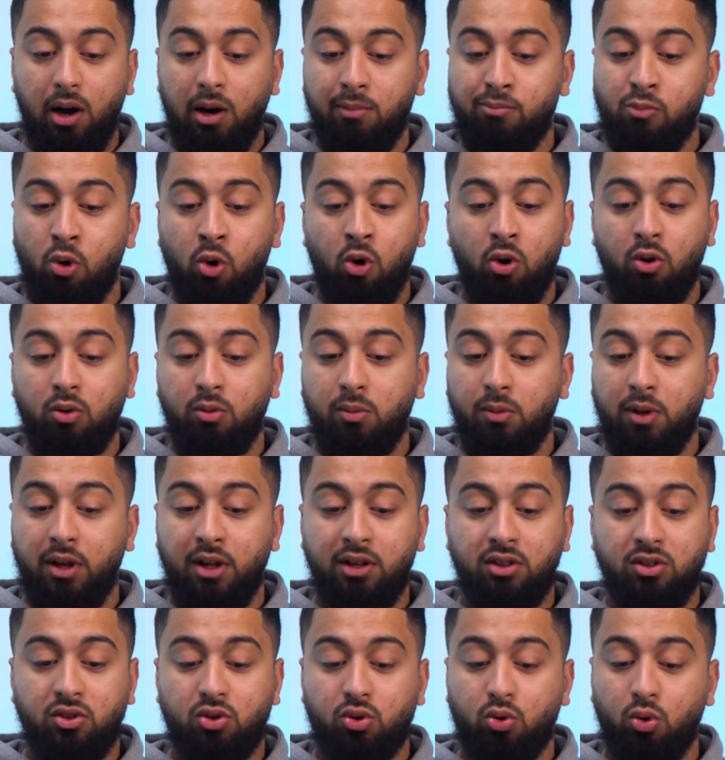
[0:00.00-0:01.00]
A more
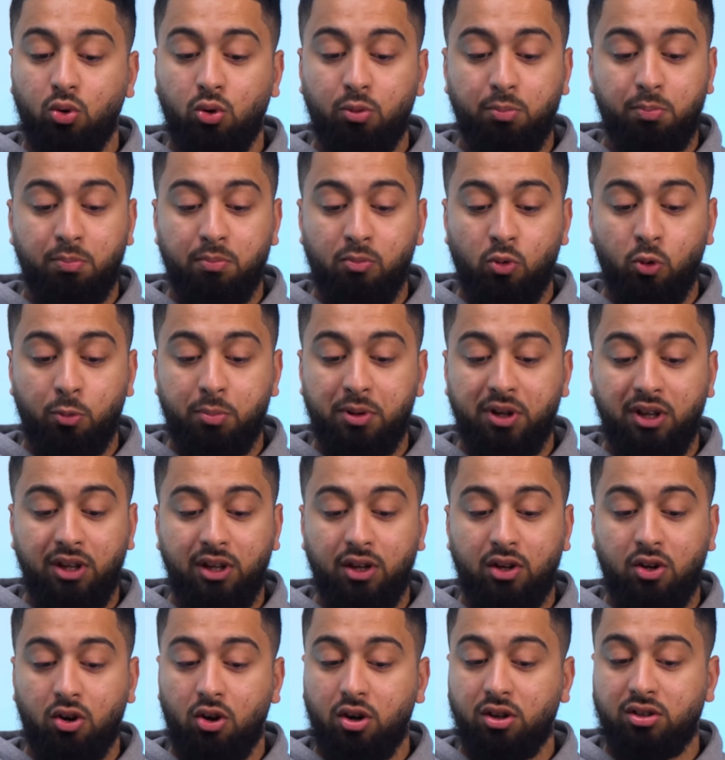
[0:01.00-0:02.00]
in school, more PE
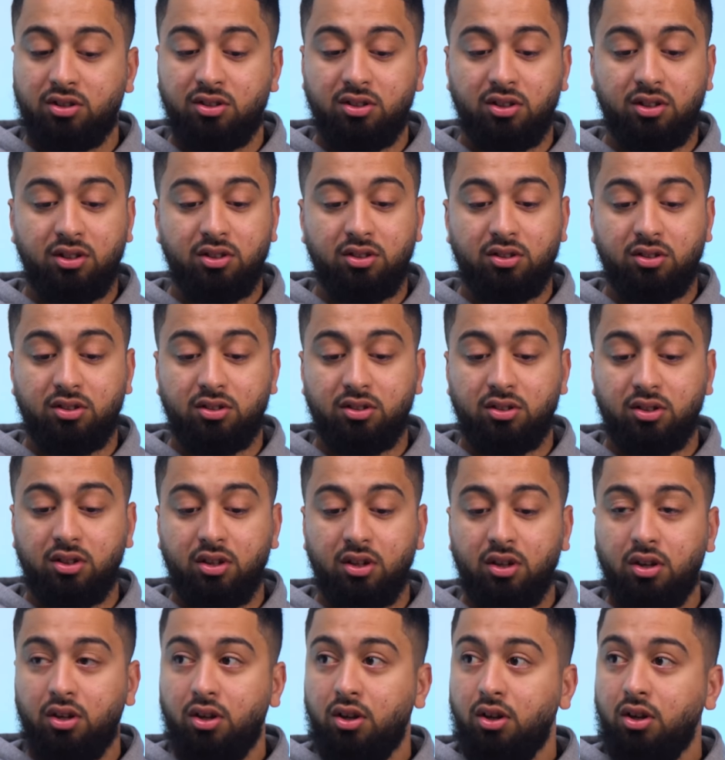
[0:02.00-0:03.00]
classes.
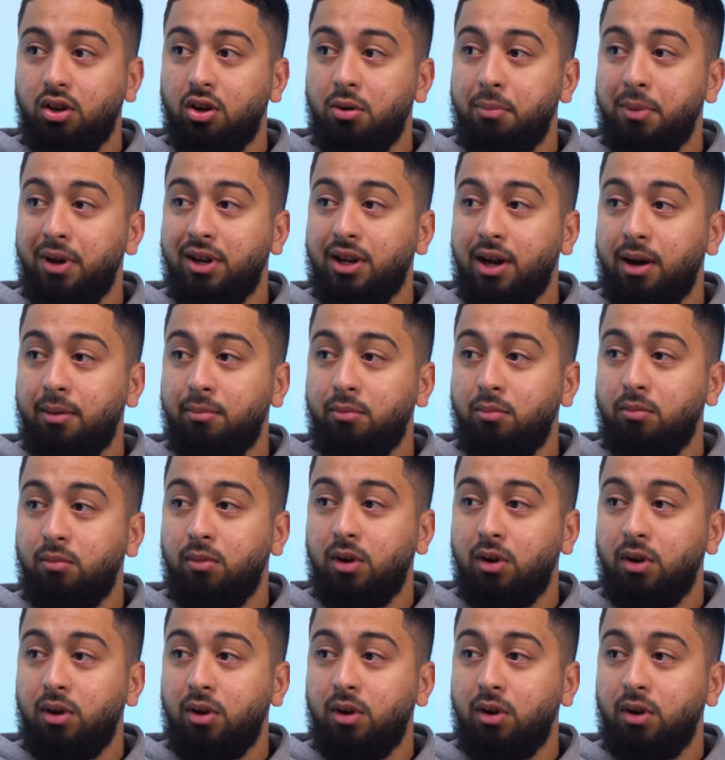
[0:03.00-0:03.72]
You know, make yeah,